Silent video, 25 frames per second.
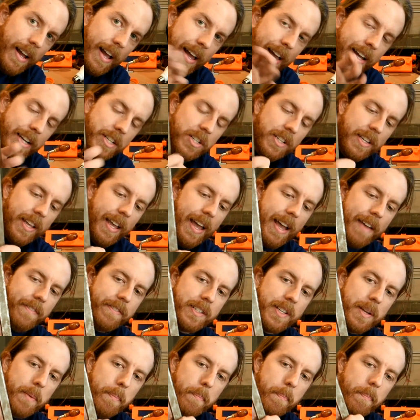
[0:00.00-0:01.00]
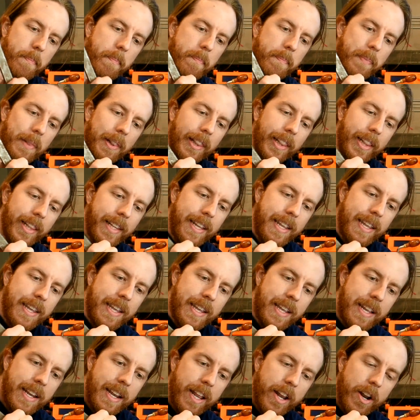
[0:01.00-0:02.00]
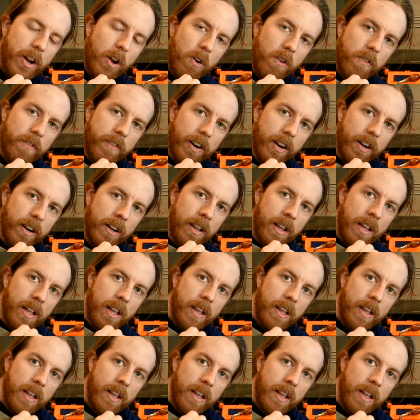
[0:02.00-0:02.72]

I actually have to lean it over.